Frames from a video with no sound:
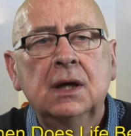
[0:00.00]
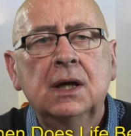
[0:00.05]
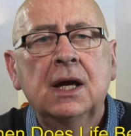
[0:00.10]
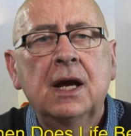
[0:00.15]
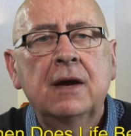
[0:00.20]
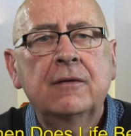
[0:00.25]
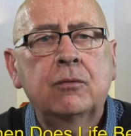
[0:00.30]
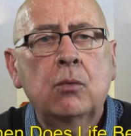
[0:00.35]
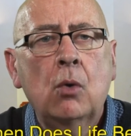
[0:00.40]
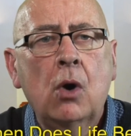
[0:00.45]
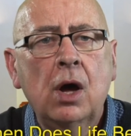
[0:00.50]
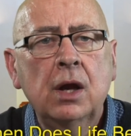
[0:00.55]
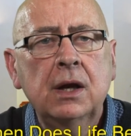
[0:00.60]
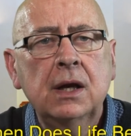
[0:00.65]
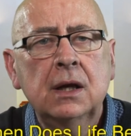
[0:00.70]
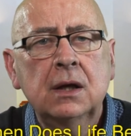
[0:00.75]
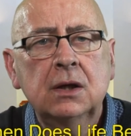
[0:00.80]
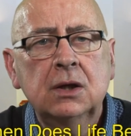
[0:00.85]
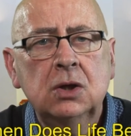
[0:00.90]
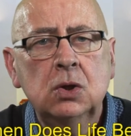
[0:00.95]
If
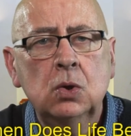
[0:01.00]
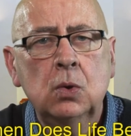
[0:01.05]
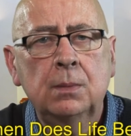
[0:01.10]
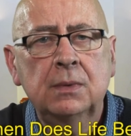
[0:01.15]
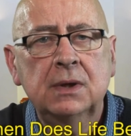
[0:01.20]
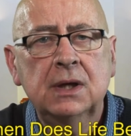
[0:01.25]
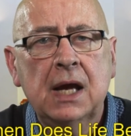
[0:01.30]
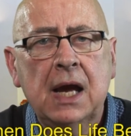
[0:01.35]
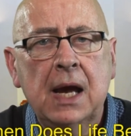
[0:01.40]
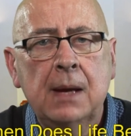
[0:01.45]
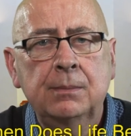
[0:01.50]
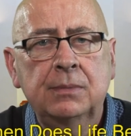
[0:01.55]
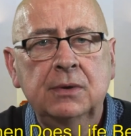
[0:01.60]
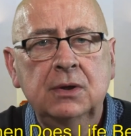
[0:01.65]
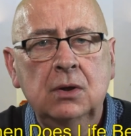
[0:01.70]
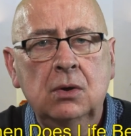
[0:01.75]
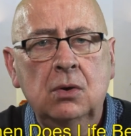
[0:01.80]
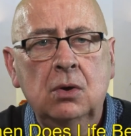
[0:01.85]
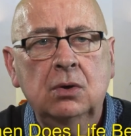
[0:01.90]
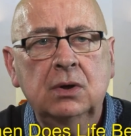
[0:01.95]
one human
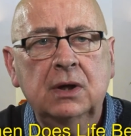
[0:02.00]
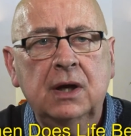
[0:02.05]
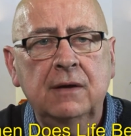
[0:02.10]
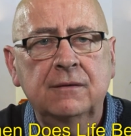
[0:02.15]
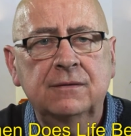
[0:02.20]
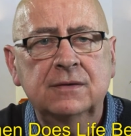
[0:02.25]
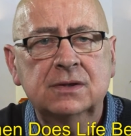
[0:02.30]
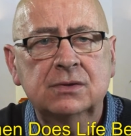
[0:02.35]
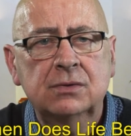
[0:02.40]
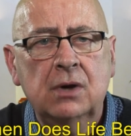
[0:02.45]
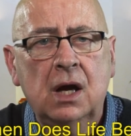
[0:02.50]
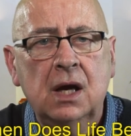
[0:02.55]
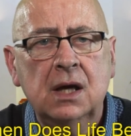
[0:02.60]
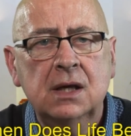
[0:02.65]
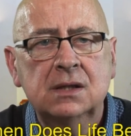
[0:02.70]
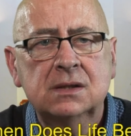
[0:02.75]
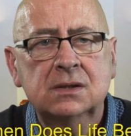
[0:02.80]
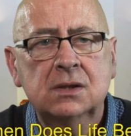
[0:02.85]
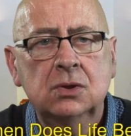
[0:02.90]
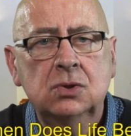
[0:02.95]
embryo gives
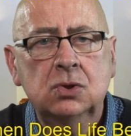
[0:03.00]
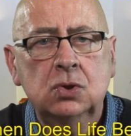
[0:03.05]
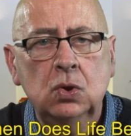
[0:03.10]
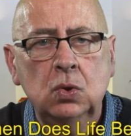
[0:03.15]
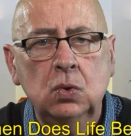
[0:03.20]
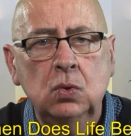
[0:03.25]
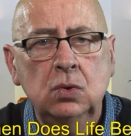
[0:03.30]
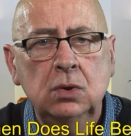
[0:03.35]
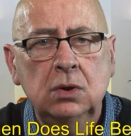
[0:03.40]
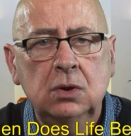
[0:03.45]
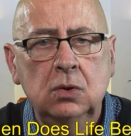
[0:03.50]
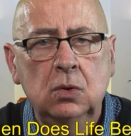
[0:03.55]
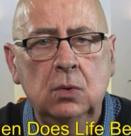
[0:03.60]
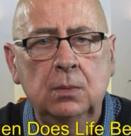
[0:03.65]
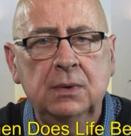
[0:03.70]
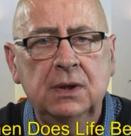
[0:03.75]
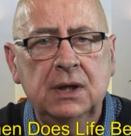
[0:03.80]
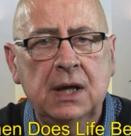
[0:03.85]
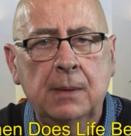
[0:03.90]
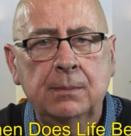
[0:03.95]
rise to two
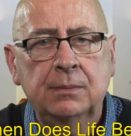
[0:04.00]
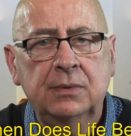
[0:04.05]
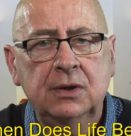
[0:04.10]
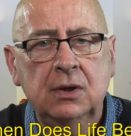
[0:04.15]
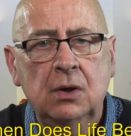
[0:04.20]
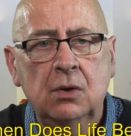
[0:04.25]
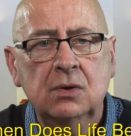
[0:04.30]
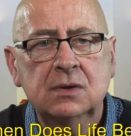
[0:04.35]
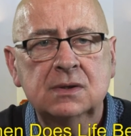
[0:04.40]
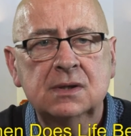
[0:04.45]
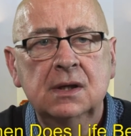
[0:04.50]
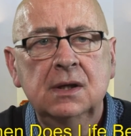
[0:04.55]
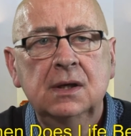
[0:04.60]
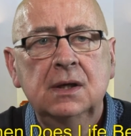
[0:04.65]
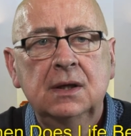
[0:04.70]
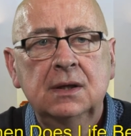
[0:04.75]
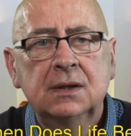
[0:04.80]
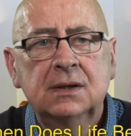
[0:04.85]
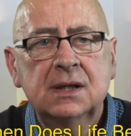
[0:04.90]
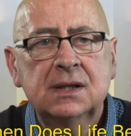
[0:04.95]
human embryos,
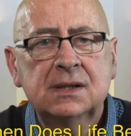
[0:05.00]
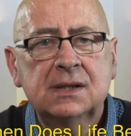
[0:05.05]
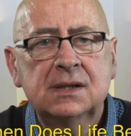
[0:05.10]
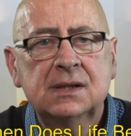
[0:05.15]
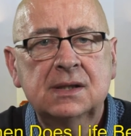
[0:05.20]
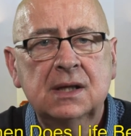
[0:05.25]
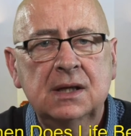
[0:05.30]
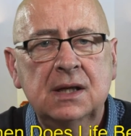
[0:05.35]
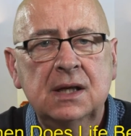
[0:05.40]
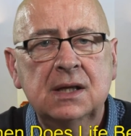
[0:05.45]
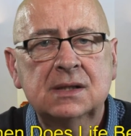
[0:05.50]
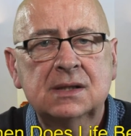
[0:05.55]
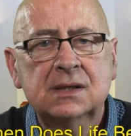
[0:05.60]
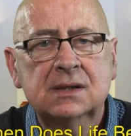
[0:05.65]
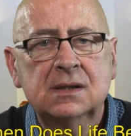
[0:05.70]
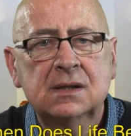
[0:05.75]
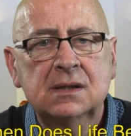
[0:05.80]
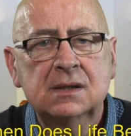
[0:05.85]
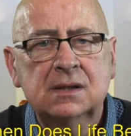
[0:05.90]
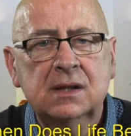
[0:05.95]
this is an
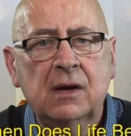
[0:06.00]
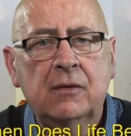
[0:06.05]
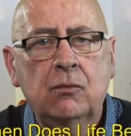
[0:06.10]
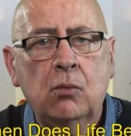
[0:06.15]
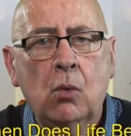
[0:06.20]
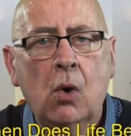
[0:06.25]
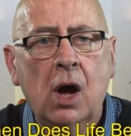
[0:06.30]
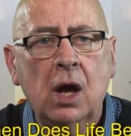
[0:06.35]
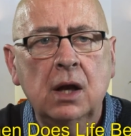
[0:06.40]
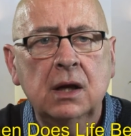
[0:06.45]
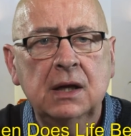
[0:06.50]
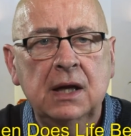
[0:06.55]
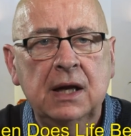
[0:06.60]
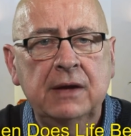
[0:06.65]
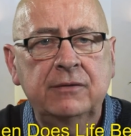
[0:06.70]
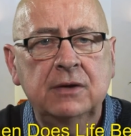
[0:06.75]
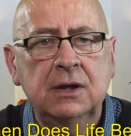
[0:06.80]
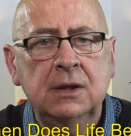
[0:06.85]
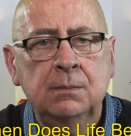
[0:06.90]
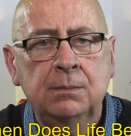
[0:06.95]
instance of one
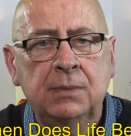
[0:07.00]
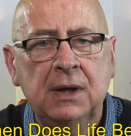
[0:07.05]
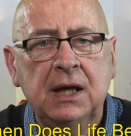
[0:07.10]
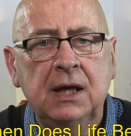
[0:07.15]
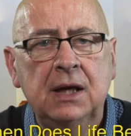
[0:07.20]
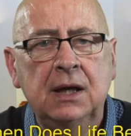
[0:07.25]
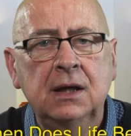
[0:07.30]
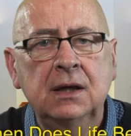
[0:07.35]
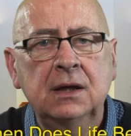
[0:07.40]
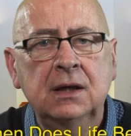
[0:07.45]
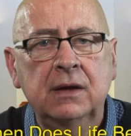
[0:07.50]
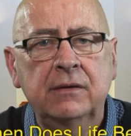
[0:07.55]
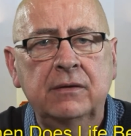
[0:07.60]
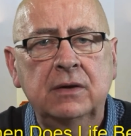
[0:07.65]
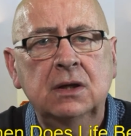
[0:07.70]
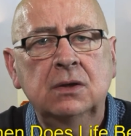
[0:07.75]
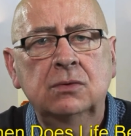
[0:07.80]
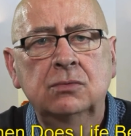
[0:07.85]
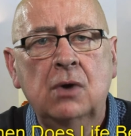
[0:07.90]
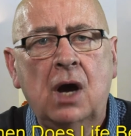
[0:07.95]
living being
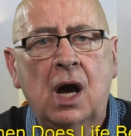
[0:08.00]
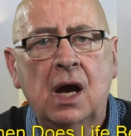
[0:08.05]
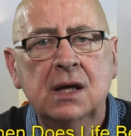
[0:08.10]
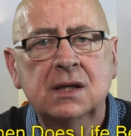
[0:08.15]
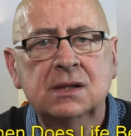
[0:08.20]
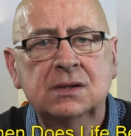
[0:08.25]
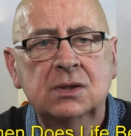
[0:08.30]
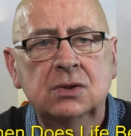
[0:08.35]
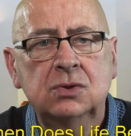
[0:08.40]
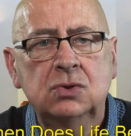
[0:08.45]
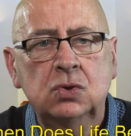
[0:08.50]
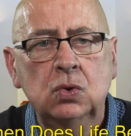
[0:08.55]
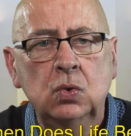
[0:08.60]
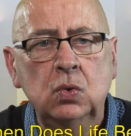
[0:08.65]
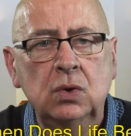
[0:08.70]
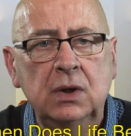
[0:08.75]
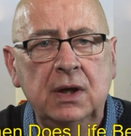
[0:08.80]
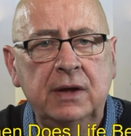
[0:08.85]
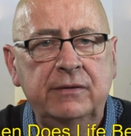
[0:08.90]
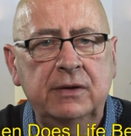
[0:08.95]
giving rise to
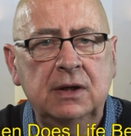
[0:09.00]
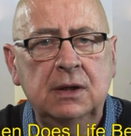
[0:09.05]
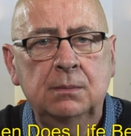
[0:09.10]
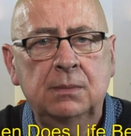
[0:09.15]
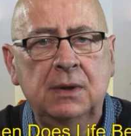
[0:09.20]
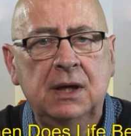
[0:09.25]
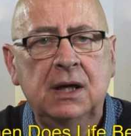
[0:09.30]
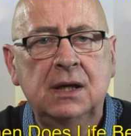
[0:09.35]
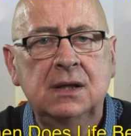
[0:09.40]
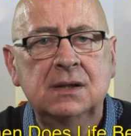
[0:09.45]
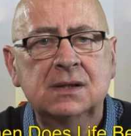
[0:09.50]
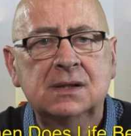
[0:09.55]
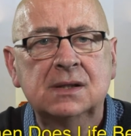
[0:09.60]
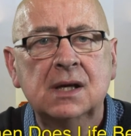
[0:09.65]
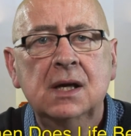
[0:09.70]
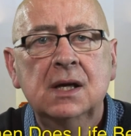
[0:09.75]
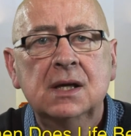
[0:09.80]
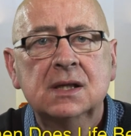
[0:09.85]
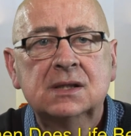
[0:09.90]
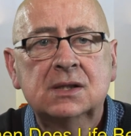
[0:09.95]
two living beings,
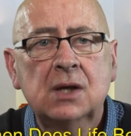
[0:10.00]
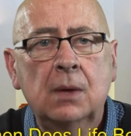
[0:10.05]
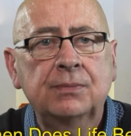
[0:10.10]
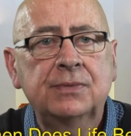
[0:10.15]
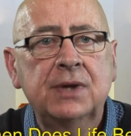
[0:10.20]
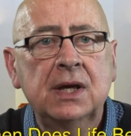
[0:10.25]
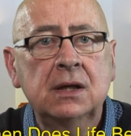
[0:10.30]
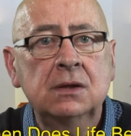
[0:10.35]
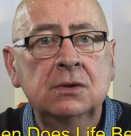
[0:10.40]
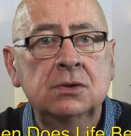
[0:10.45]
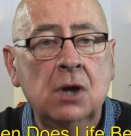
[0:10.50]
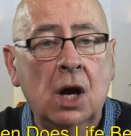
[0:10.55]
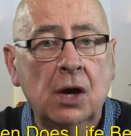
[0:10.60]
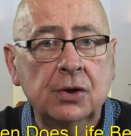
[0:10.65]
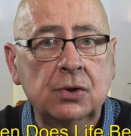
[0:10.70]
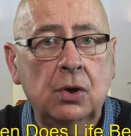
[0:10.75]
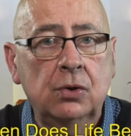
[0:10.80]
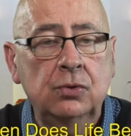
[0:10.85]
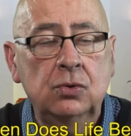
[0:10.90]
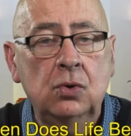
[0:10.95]
something
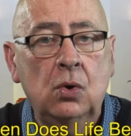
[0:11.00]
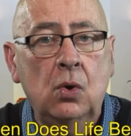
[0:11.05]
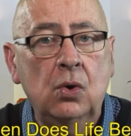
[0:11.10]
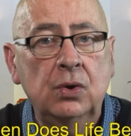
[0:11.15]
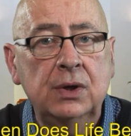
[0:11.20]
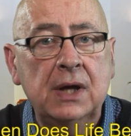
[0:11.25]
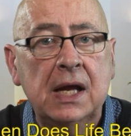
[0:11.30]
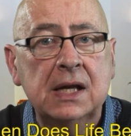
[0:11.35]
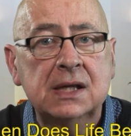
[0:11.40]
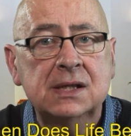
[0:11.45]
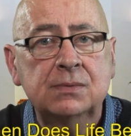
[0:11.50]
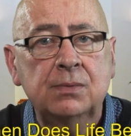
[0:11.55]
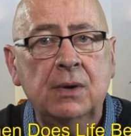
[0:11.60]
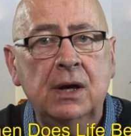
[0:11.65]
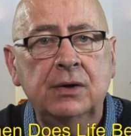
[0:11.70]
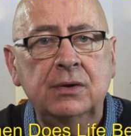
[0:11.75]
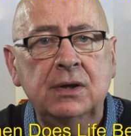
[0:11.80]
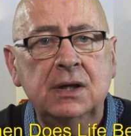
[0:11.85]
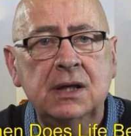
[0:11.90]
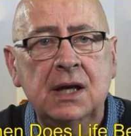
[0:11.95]
not unknown
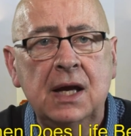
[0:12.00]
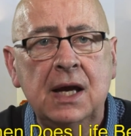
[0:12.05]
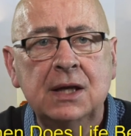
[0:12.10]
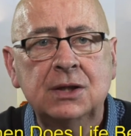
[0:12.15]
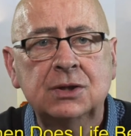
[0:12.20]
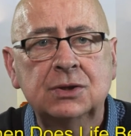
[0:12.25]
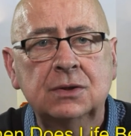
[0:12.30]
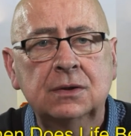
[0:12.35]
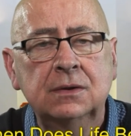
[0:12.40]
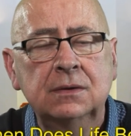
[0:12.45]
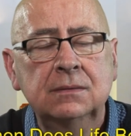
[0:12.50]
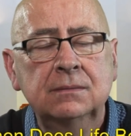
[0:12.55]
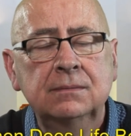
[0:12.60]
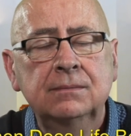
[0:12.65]
elsewhere in nature.